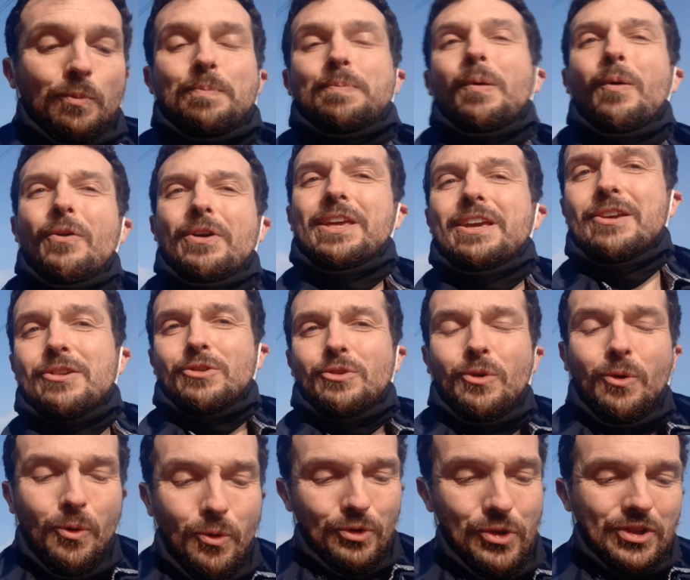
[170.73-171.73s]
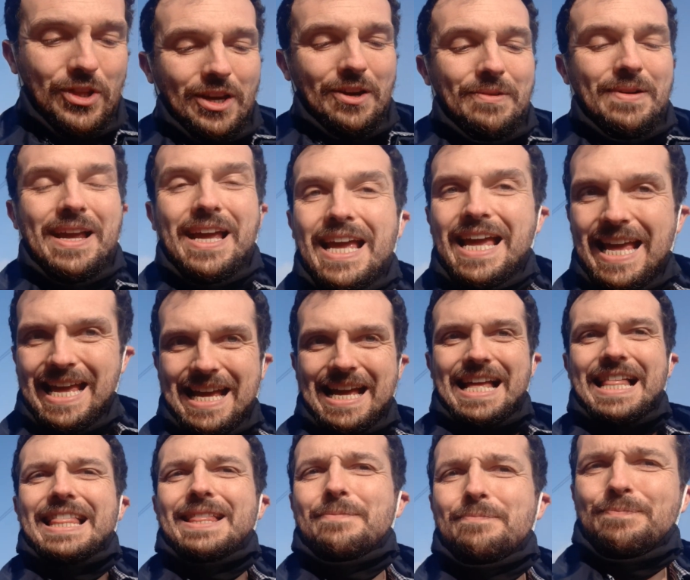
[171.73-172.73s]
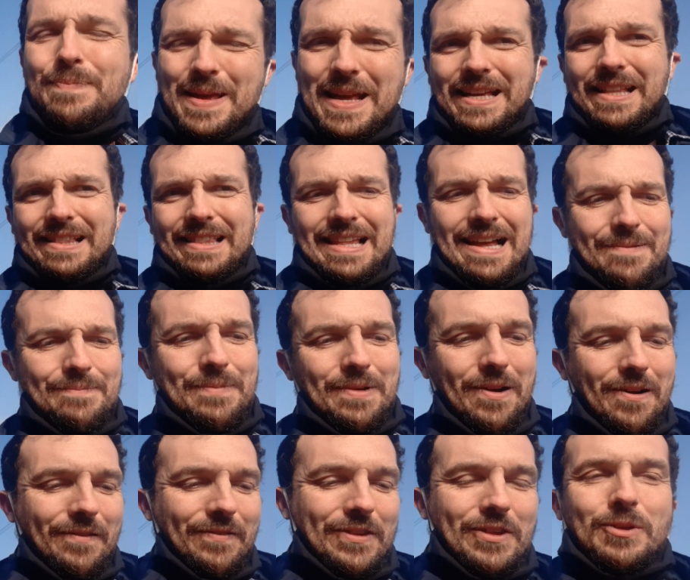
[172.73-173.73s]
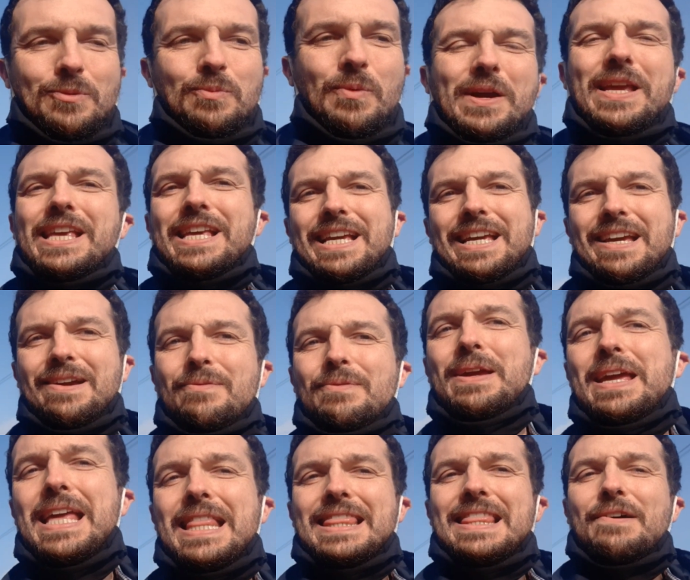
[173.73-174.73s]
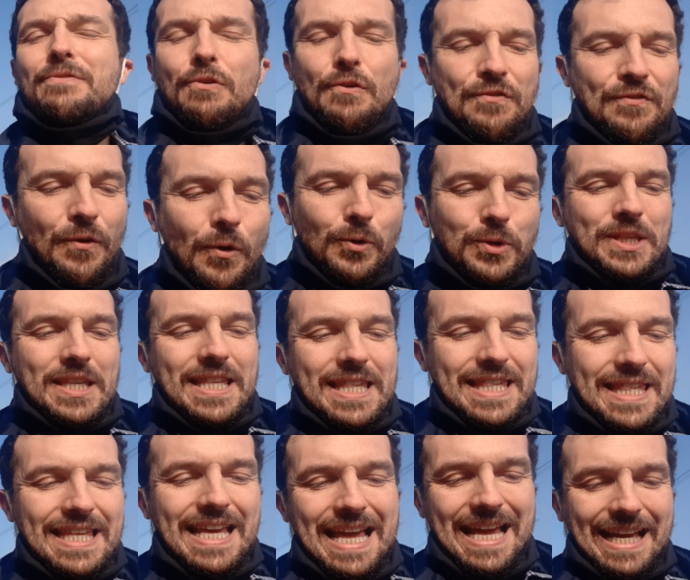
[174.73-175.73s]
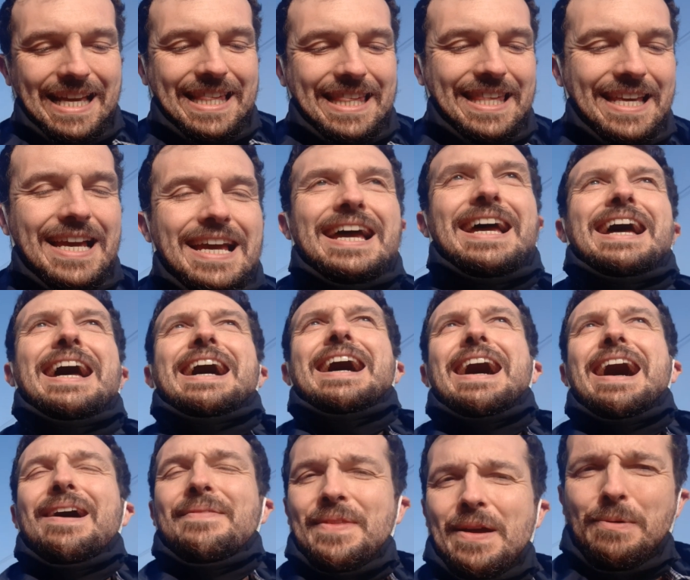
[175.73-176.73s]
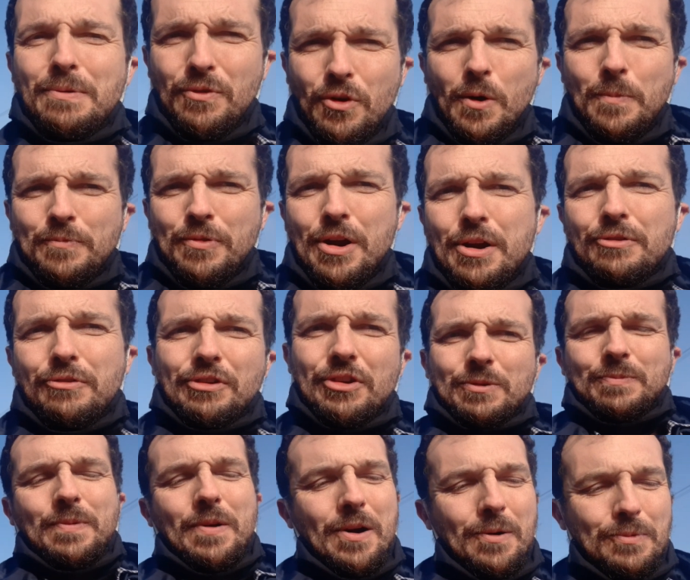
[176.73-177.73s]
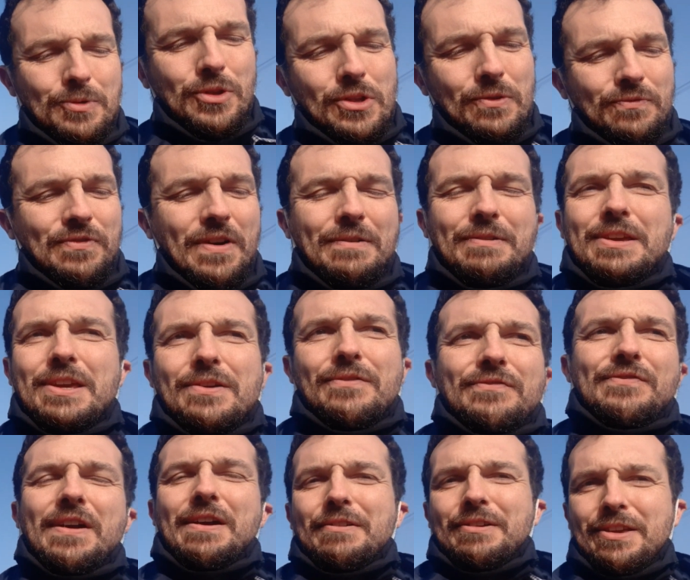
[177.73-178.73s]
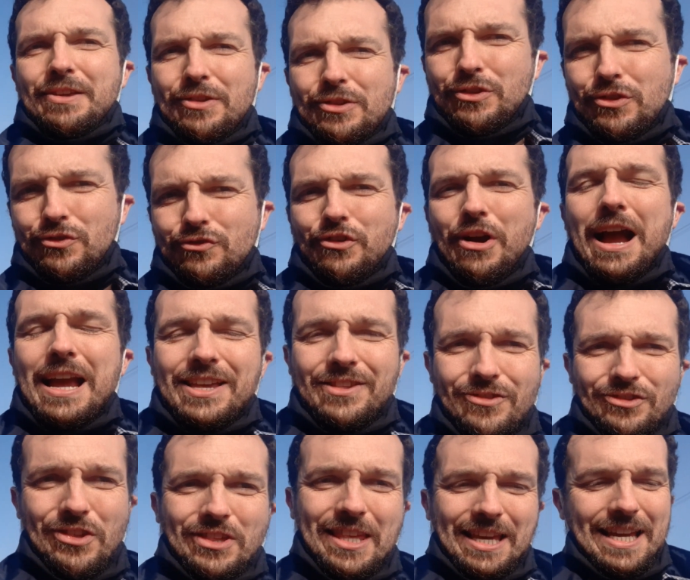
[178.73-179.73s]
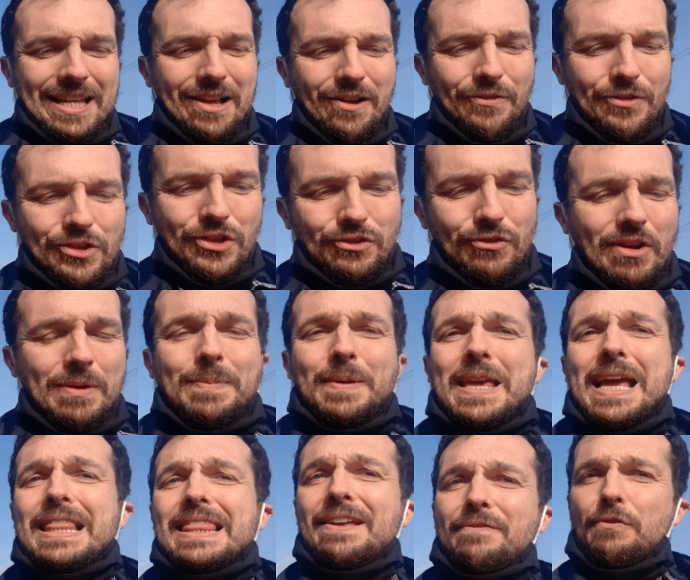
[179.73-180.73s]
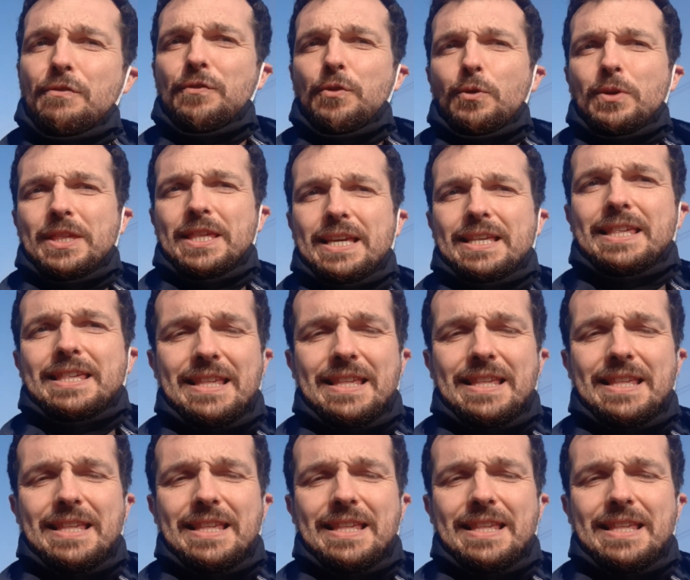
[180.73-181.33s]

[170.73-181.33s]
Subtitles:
boy has also hit a big landmark this week. We hit level 46. And now we've got a progress bar, which is very, very strange seeing that on the screen. But yeah, level 46